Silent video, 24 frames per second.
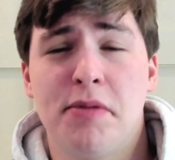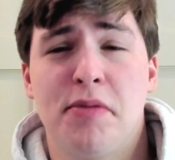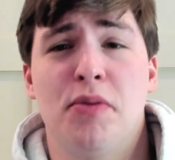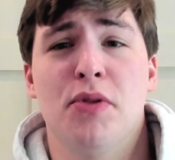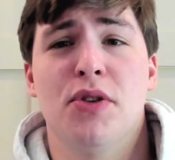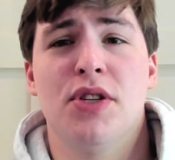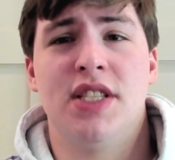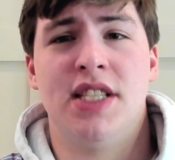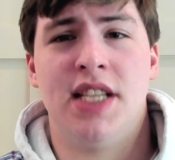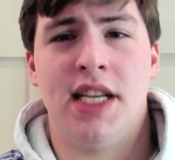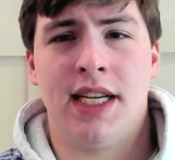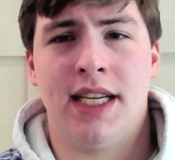
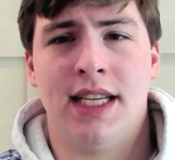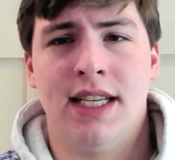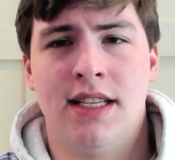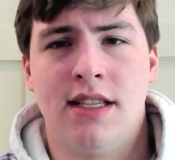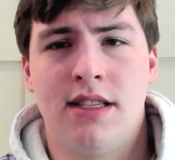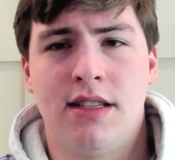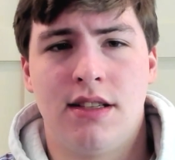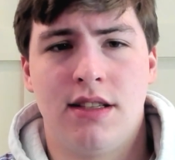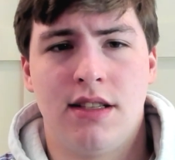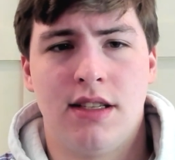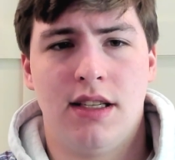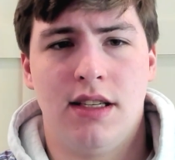
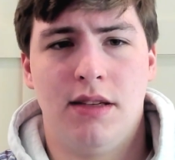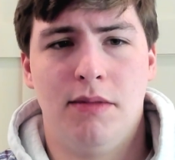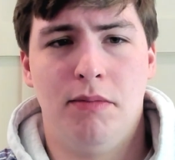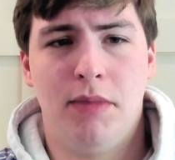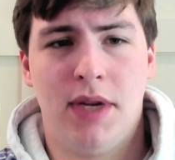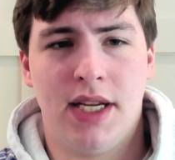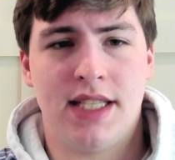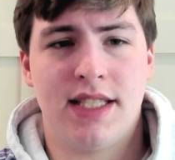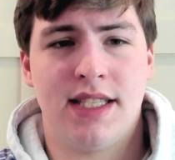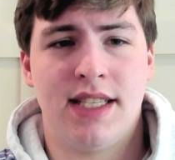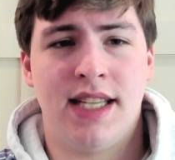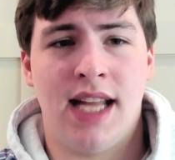Porzingis
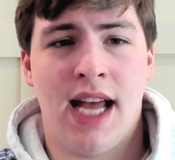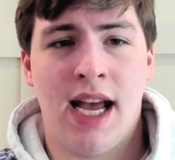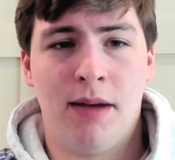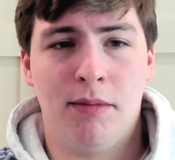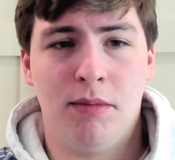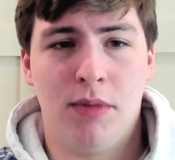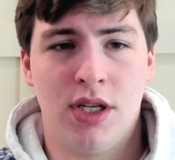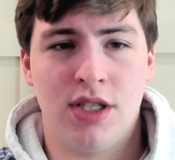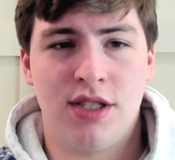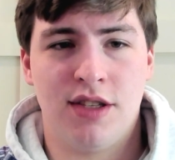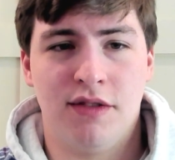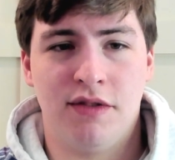makes that
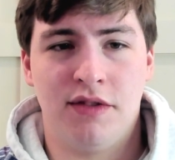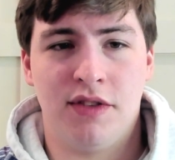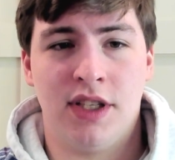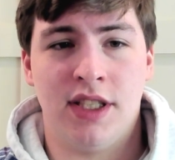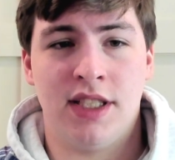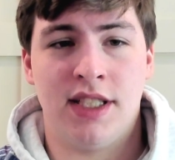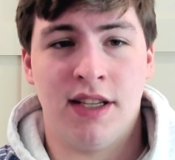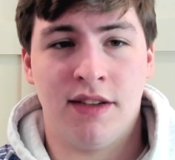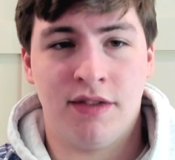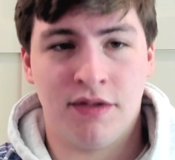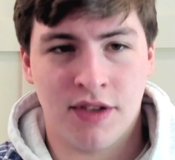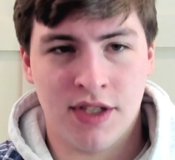much of a
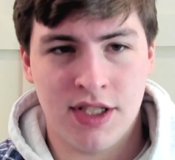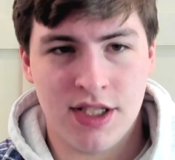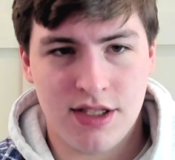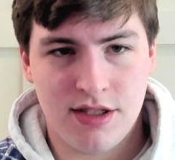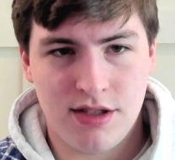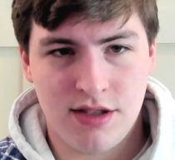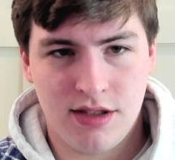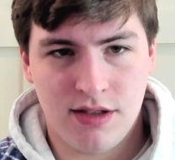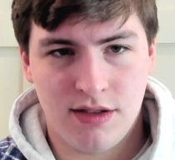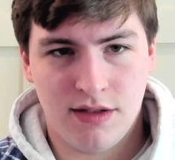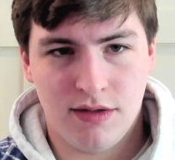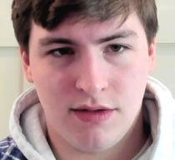
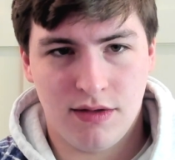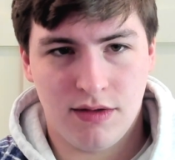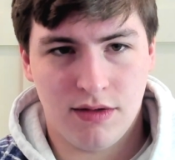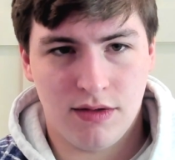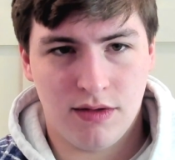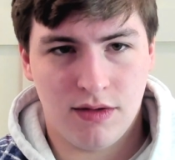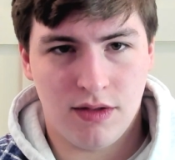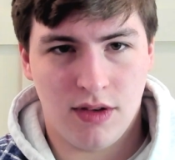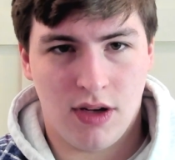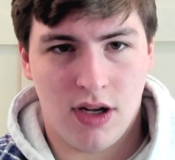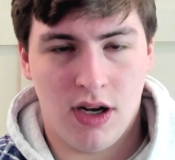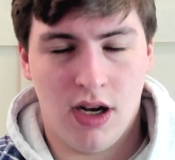difference
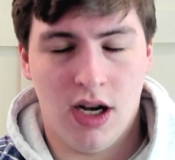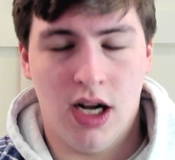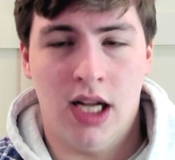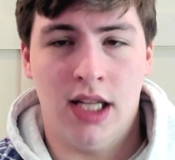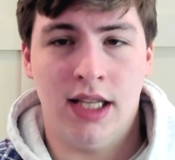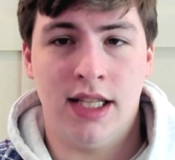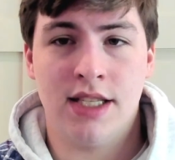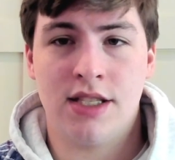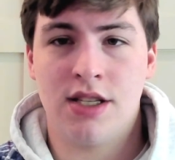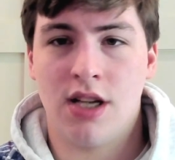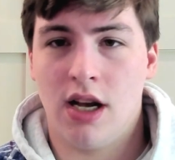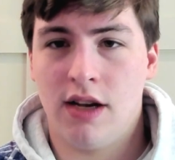
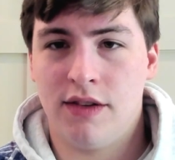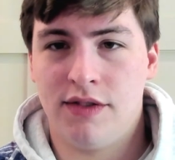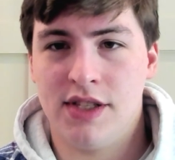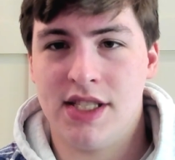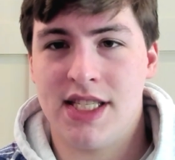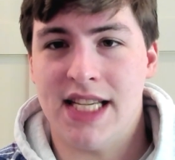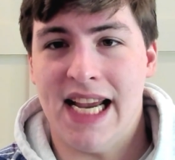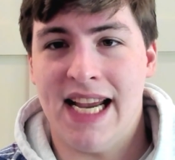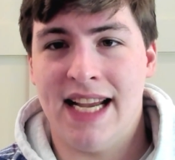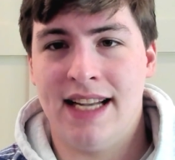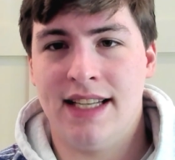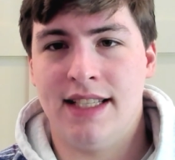on this
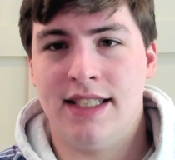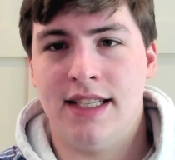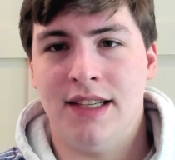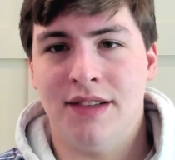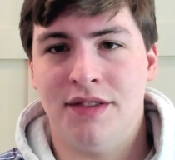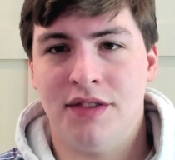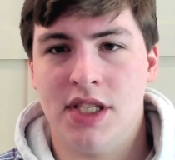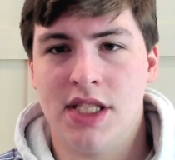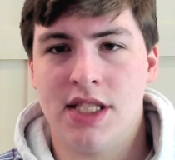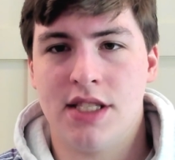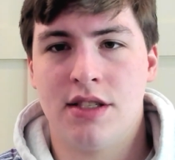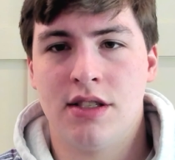offense and
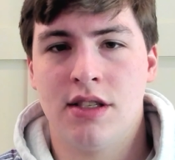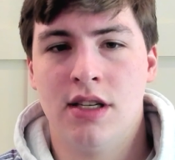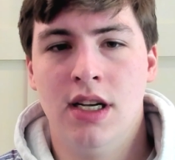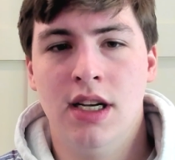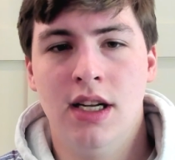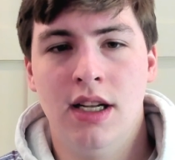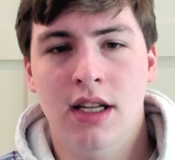defense,